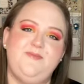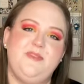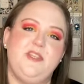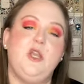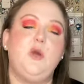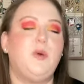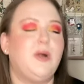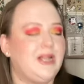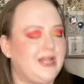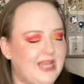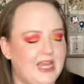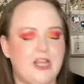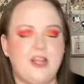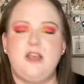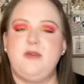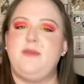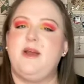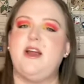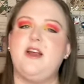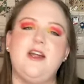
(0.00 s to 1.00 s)
you are
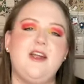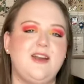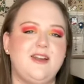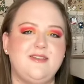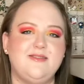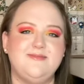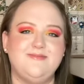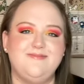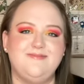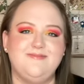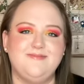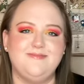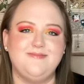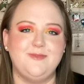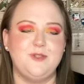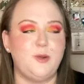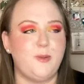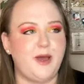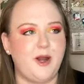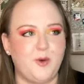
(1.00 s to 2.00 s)
legally married,
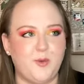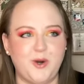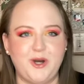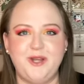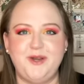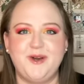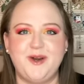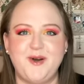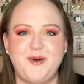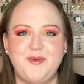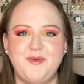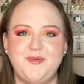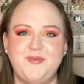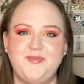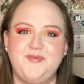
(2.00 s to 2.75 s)
no matter where you go.